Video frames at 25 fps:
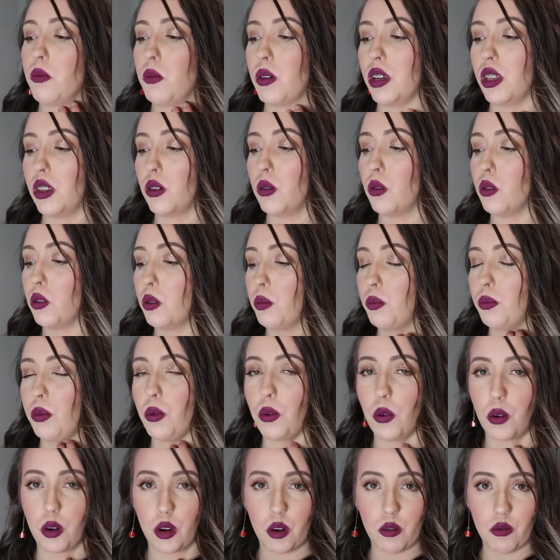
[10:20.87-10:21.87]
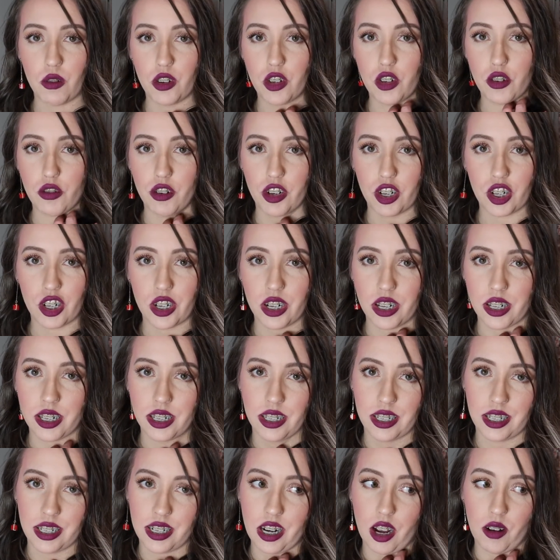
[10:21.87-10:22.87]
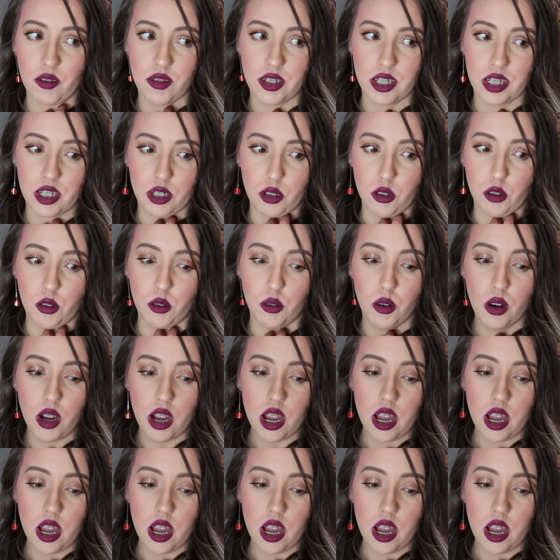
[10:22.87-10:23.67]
with all the border restrictions and stuff still,